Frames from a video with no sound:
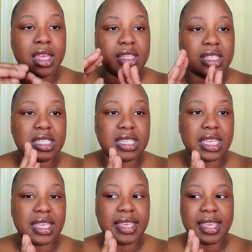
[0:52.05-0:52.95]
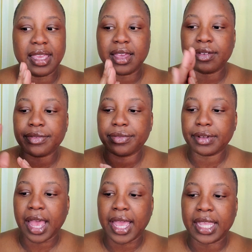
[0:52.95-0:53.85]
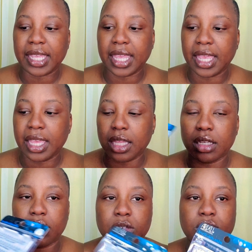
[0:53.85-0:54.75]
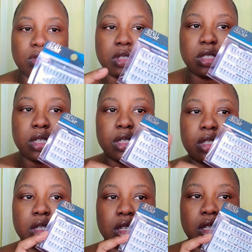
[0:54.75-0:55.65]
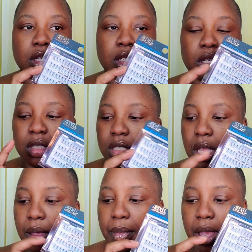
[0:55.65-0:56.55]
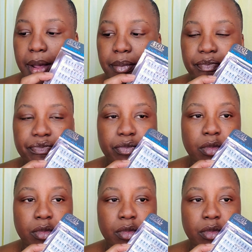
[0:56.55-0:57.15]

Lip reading: to see if I can use some